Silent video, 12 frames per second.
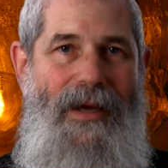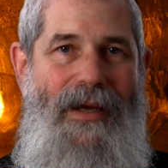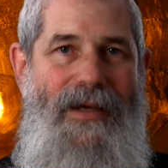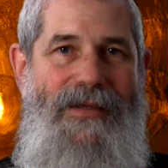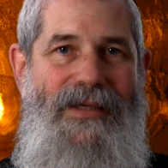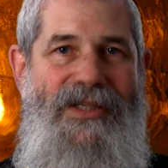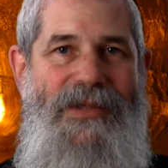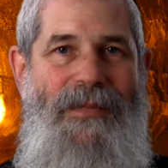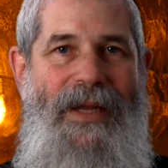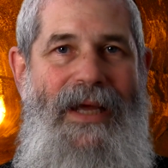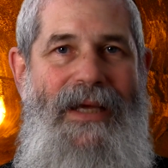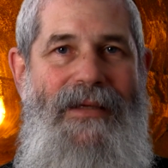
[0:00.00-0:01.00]
It is
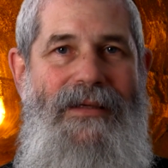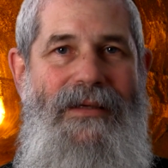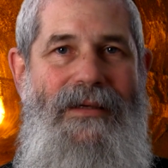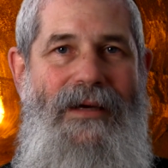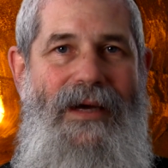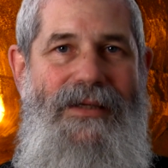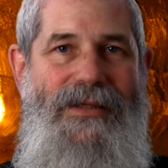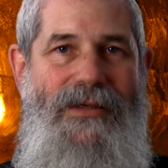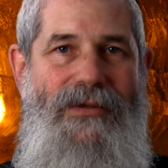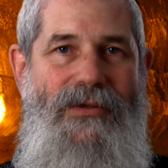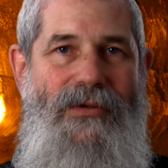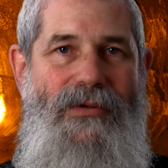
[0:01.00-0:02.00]
explained in
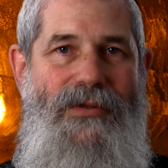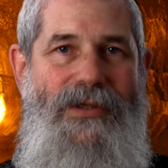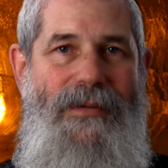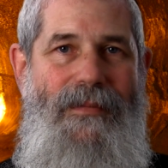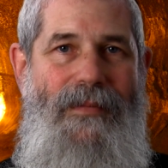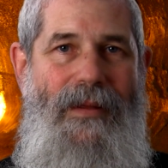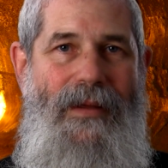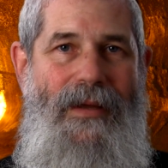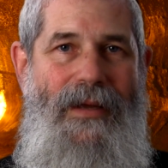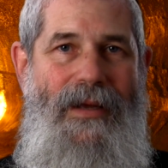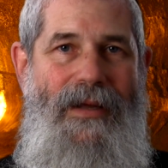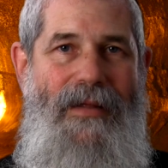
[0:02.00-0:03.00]
Chassidut
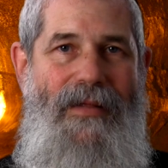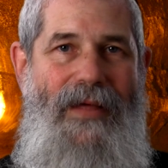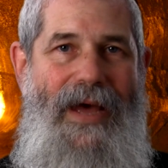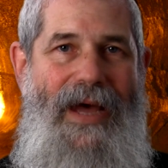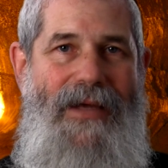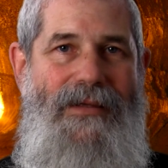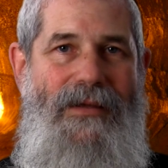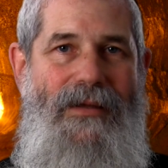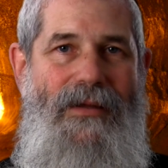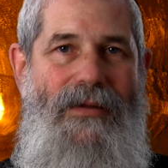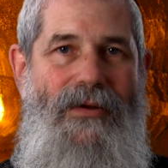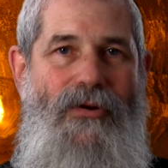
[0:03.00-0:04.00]
that
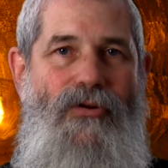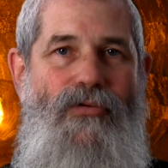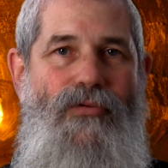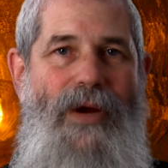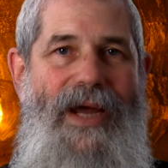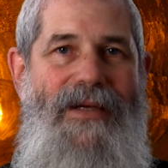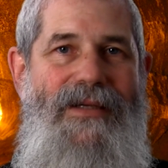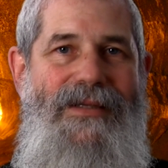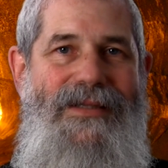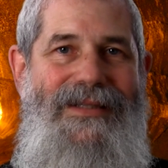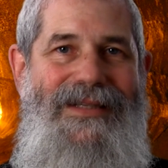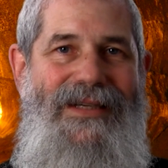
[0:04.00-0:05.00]
the
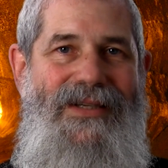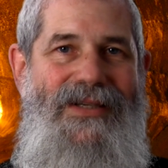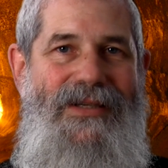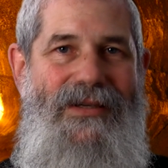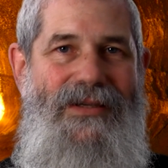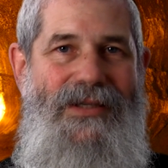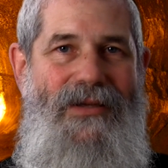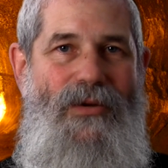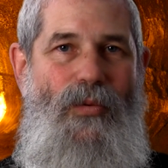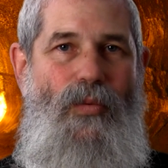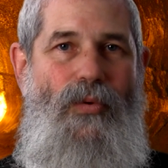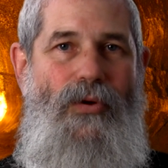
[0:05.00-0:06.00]
greatest distance in the
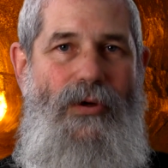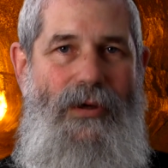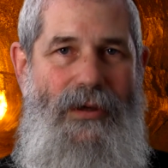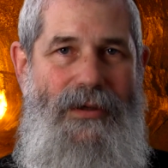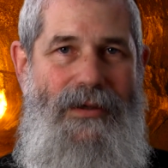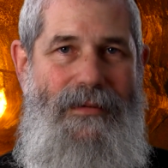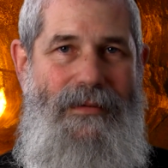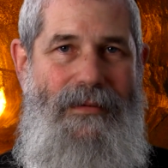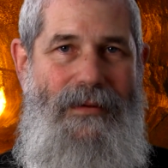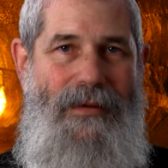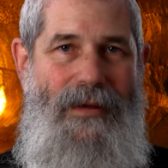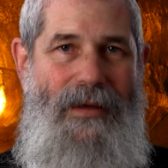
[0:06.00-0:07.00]
world
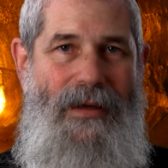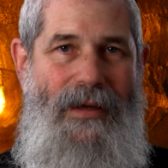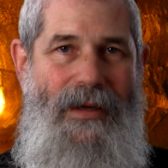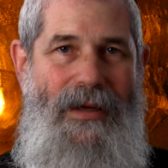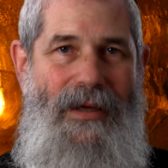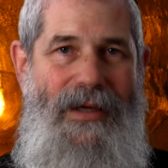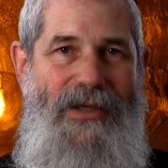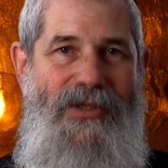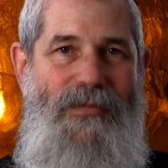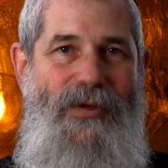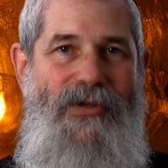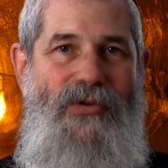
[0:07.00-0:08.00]
is
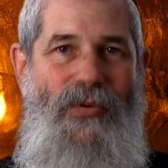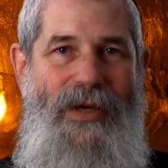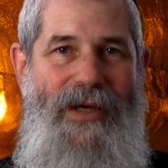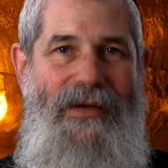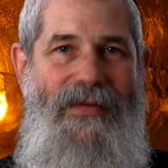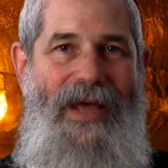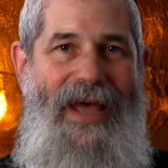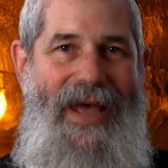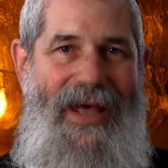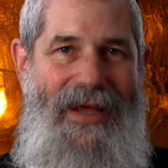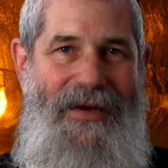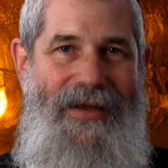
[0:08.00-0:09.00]
between the
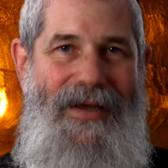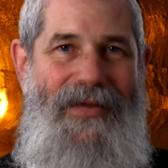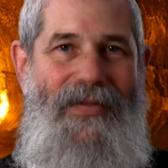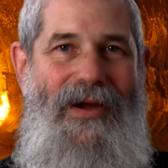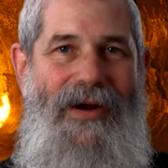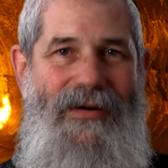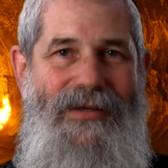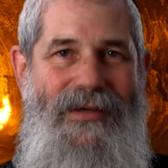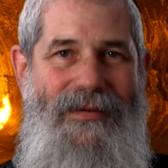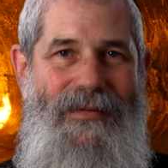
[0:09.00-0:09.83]
head and the heart.